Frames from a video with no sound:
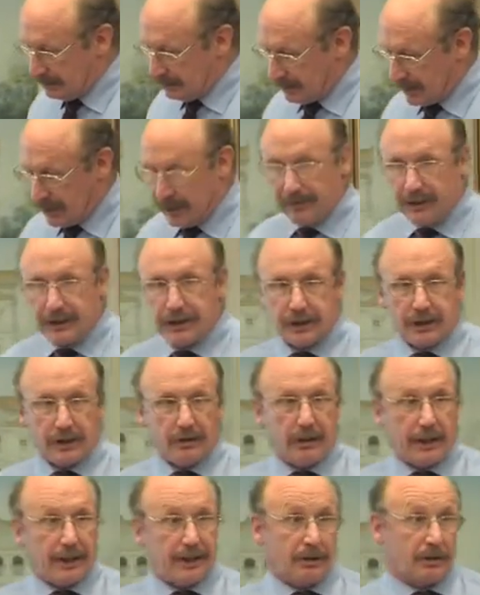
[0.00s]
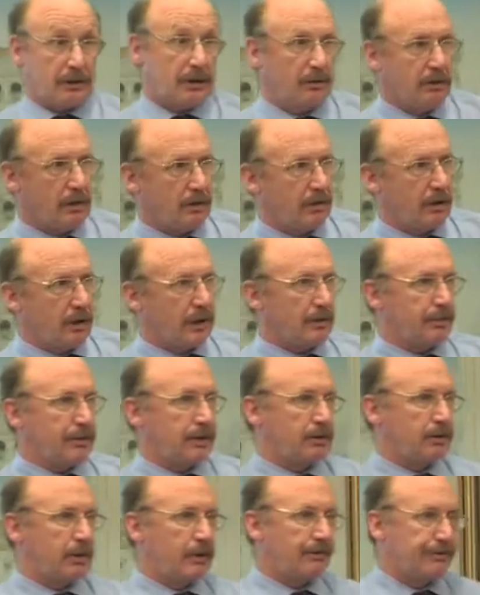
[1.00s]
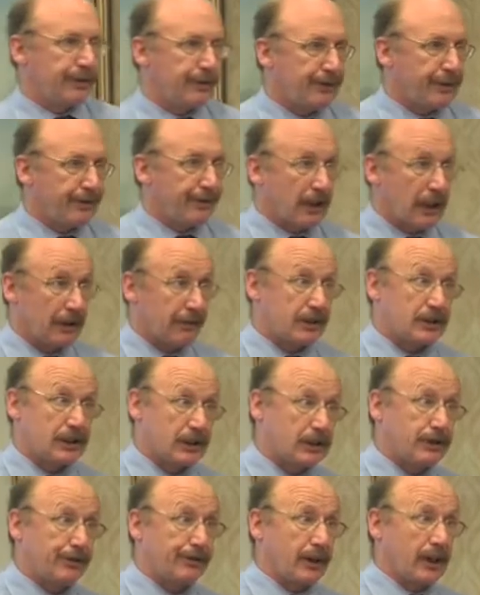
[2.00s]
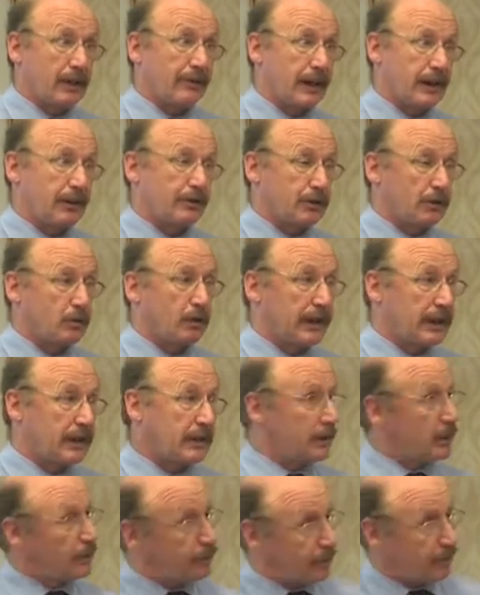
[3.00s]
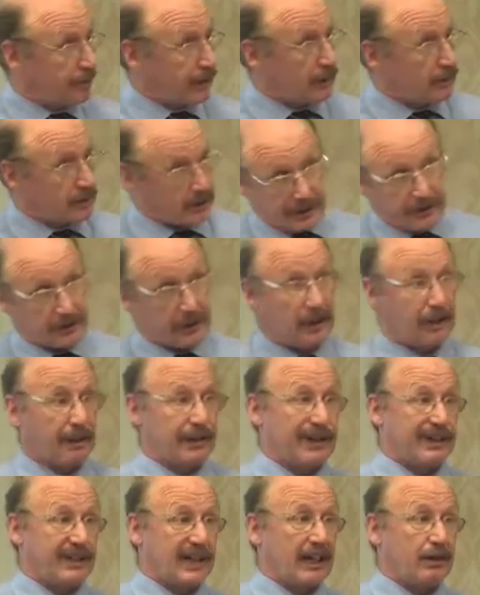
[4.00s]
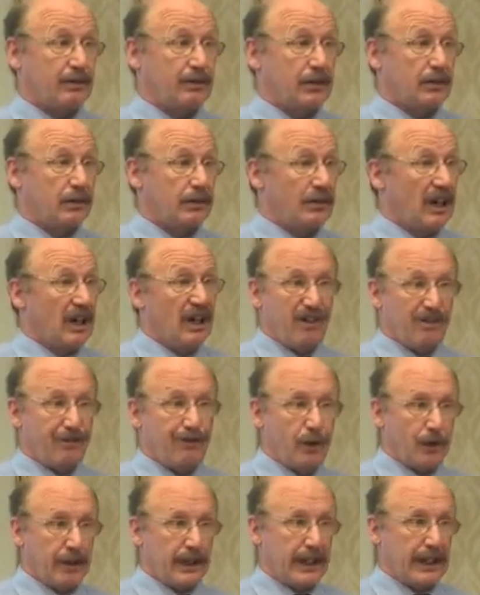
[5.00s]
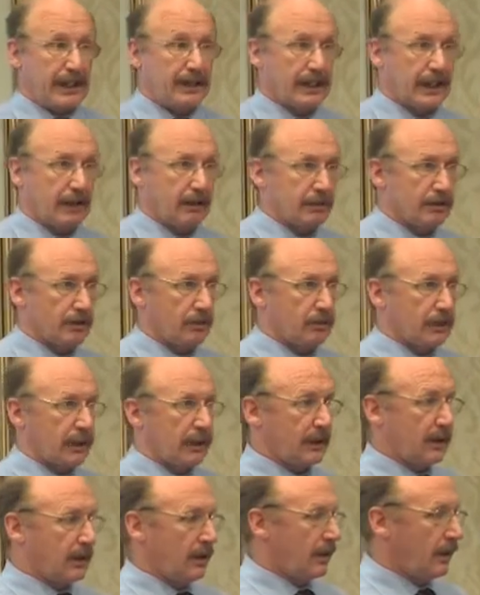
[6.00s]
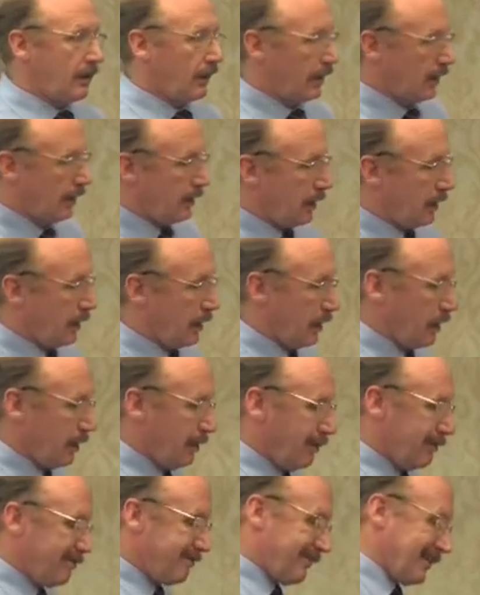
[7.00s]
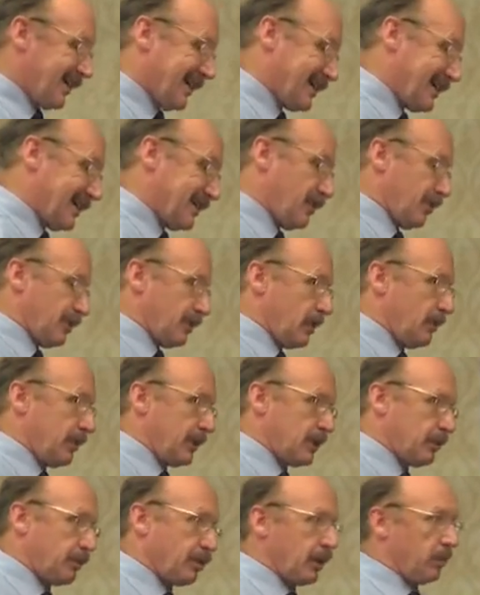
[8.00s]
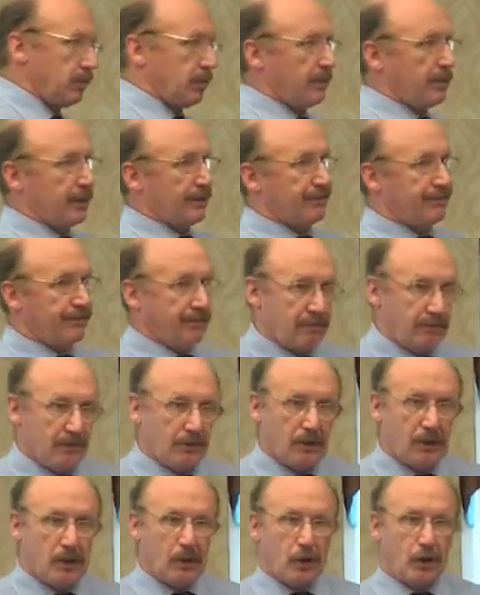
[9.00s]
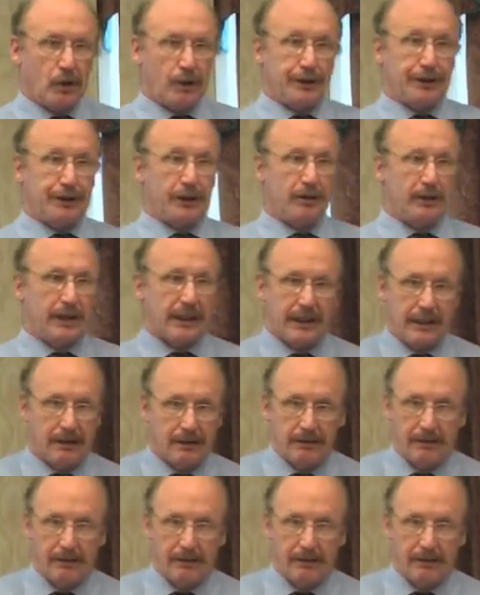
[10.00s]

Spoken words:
average junior doctor will work between 55 and 65 hours a week, and the proposal is to cut it down to 48 hours a week. This is not too much a problem if all you're doing